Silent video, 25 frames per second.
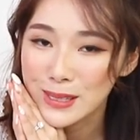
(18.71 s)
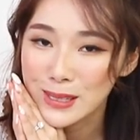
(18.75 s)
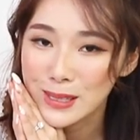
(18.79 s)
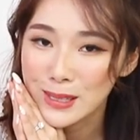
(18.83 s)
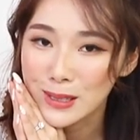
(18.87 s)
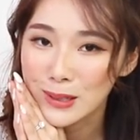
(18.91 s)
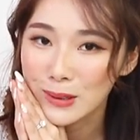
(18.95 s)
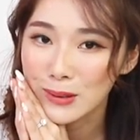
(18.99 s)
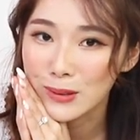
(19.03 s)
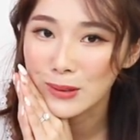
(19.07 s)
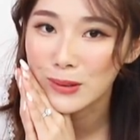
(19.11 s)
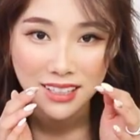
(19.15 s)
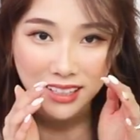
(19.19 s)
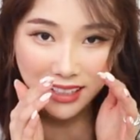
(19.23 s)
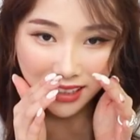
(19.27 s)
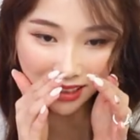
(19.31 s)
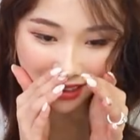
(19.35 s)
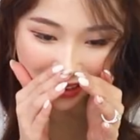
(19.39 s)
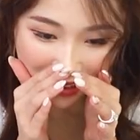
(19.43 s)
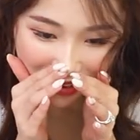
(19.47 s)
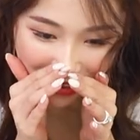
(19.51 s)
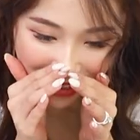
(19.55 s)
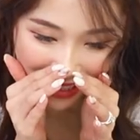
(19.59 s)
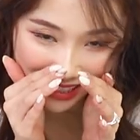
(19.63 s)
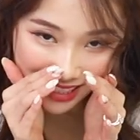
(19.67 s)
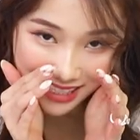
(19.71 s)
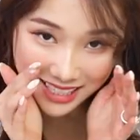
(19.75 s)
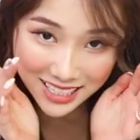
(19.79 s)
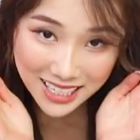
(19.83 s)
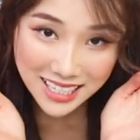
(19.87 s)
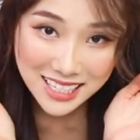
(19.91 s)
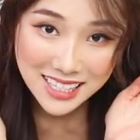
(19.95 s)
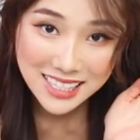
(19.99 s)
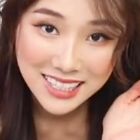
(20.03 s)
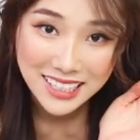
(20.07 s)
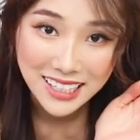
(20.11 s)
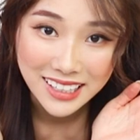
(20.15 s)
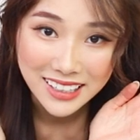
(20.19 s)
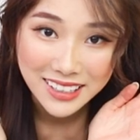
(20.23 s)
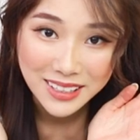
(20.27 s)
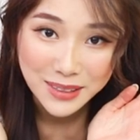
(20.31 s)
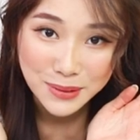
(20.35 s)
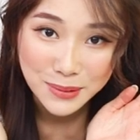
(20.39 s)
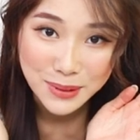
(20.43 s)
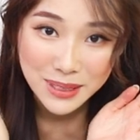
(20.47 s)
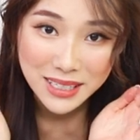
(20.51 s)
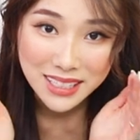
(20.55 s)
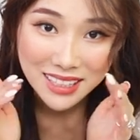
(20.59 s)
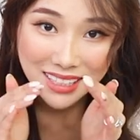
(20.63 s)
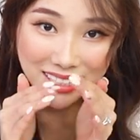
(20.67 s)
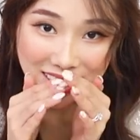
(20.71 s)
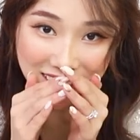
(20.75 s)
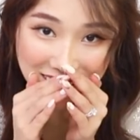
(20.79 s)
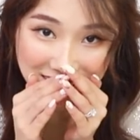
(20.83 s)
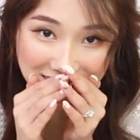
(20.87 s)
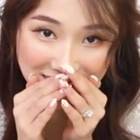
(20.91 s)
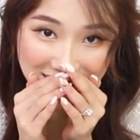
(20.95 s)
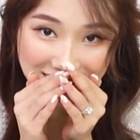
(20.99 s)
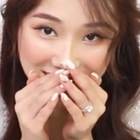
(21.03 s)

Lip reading: so let's get started with